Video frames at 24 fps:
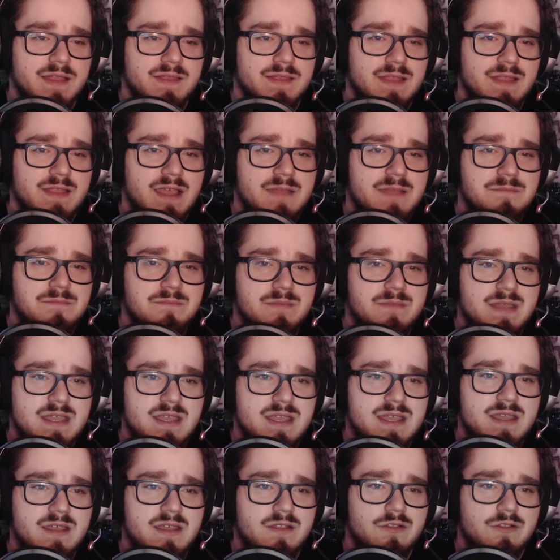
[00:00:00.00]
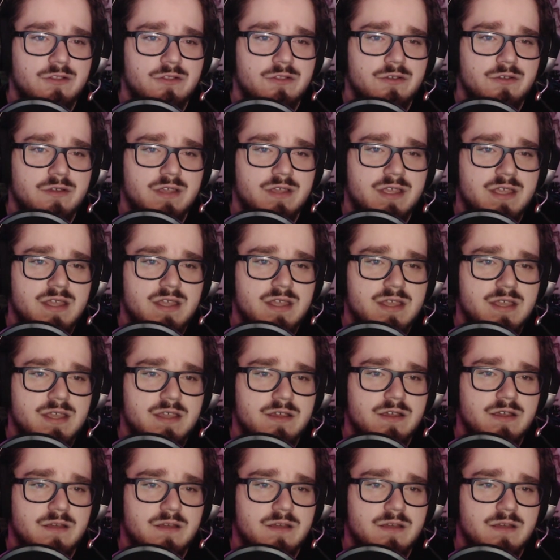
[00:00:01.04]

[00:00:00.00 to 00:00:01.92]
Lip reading: let me looky here.